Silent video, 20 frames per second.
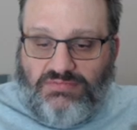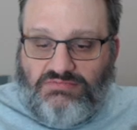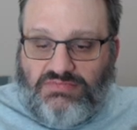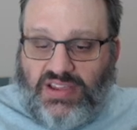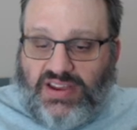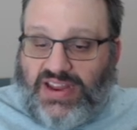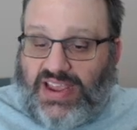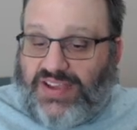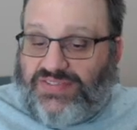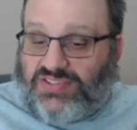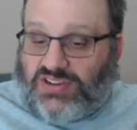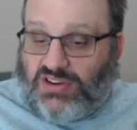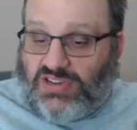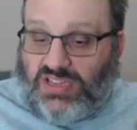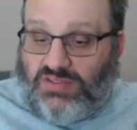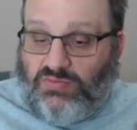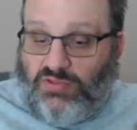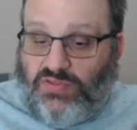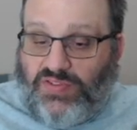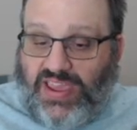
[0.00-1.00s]
And after the
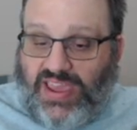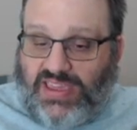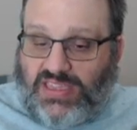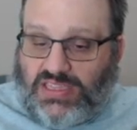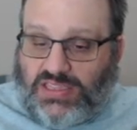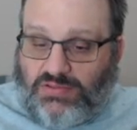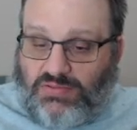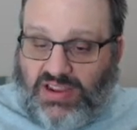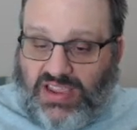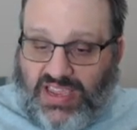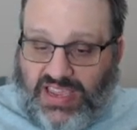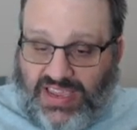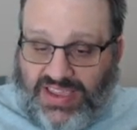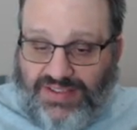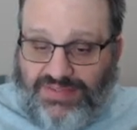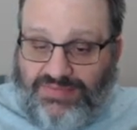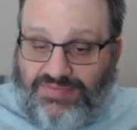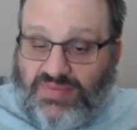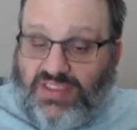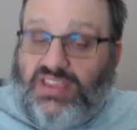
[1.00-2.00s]
move
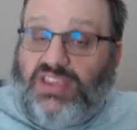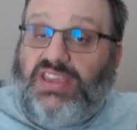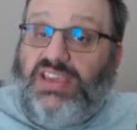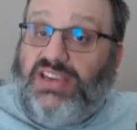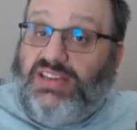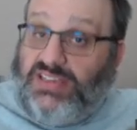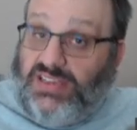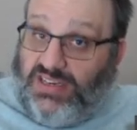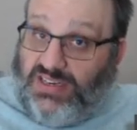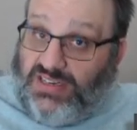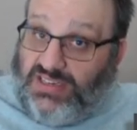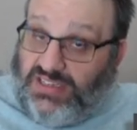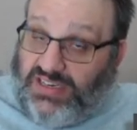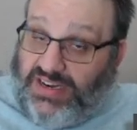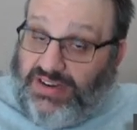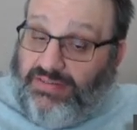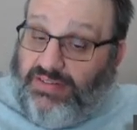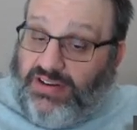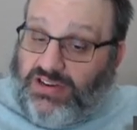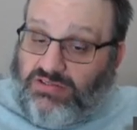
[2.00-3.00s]
a3, he did
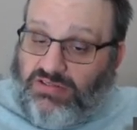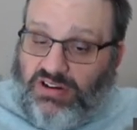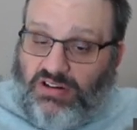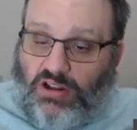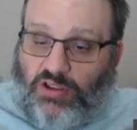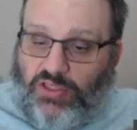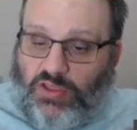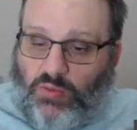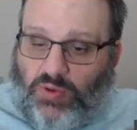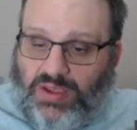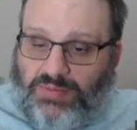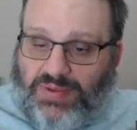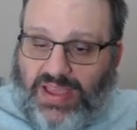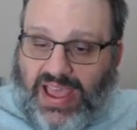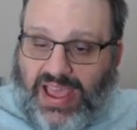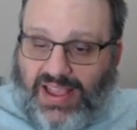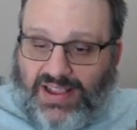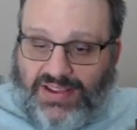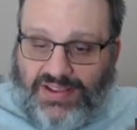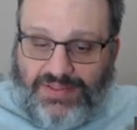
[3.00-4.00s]
indeed retreat all the way
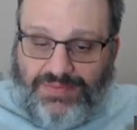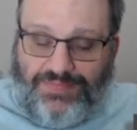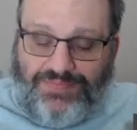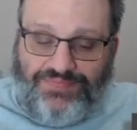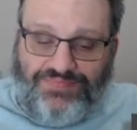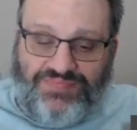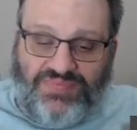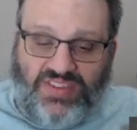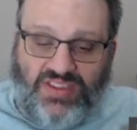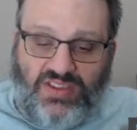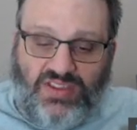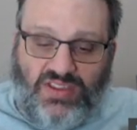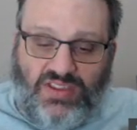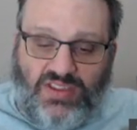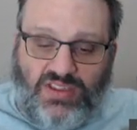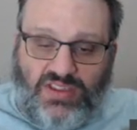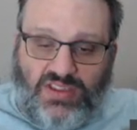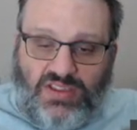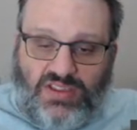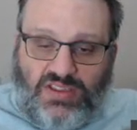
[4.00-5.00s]
back.
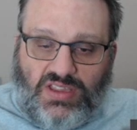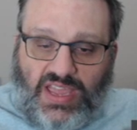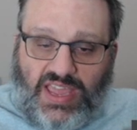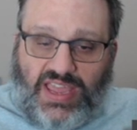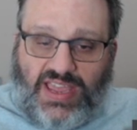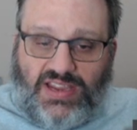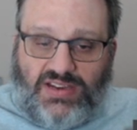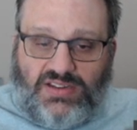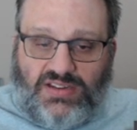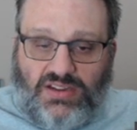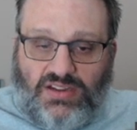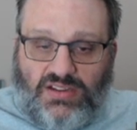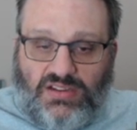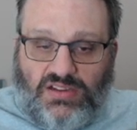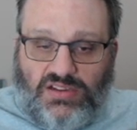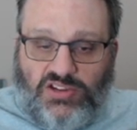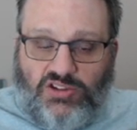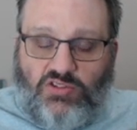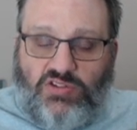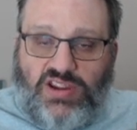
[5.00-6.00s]
And
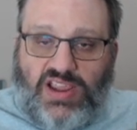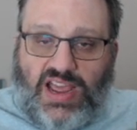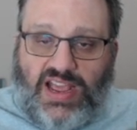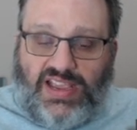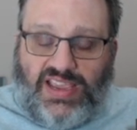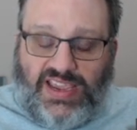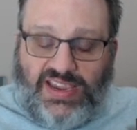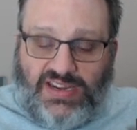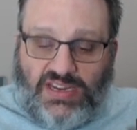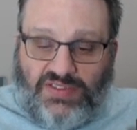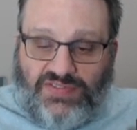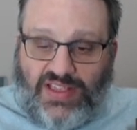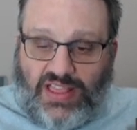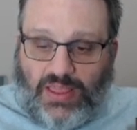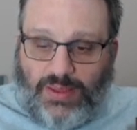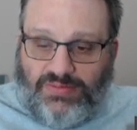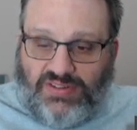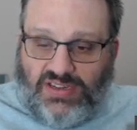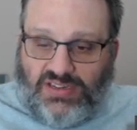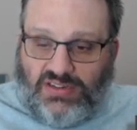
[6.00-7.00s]
Yangyi
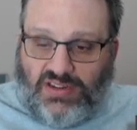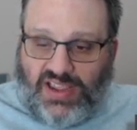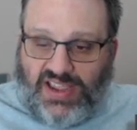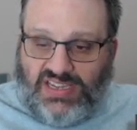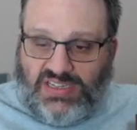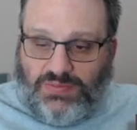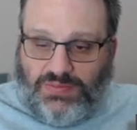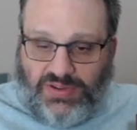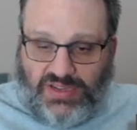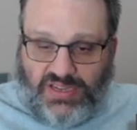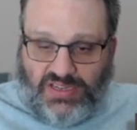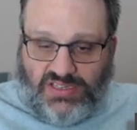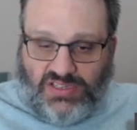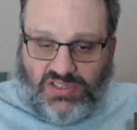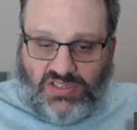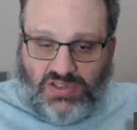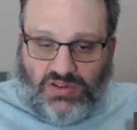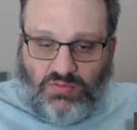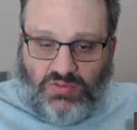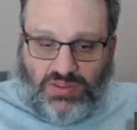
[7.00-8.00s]
developed his last
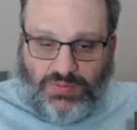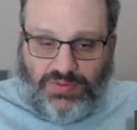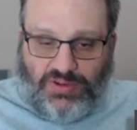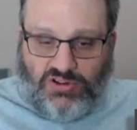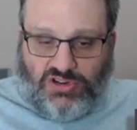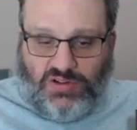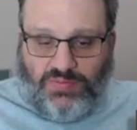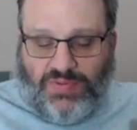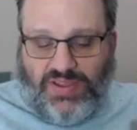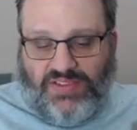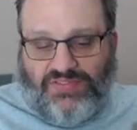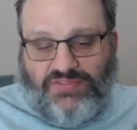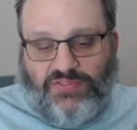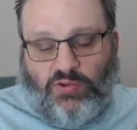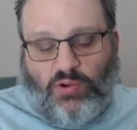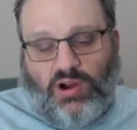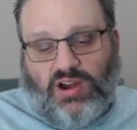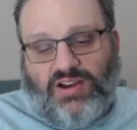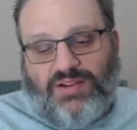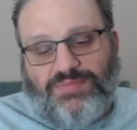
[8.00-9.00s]
piece with bishop
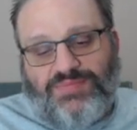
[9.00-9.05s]
f4.